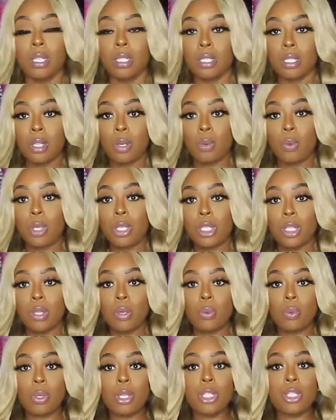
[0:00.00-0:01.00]
So
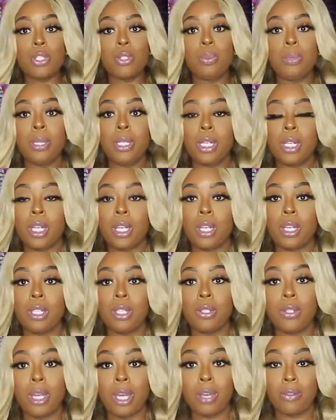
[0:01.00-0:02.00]
once once you put it
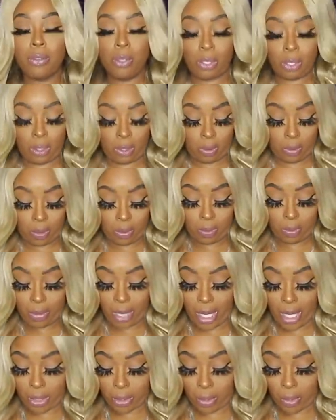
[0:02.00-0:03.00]
on, you have your little
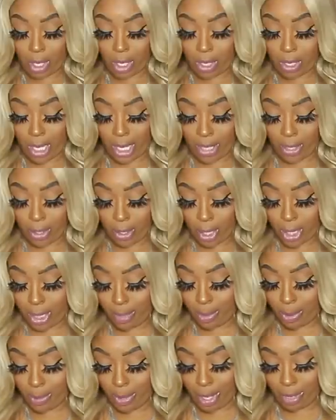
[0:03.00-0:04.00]
pouch right here. Like, girl,
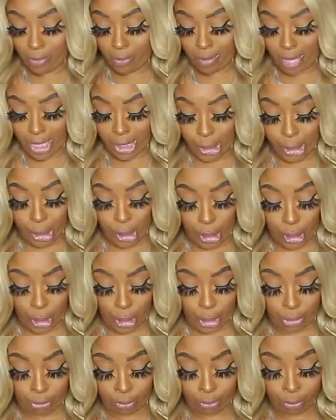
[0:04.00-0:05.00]
let me pay for my chicken.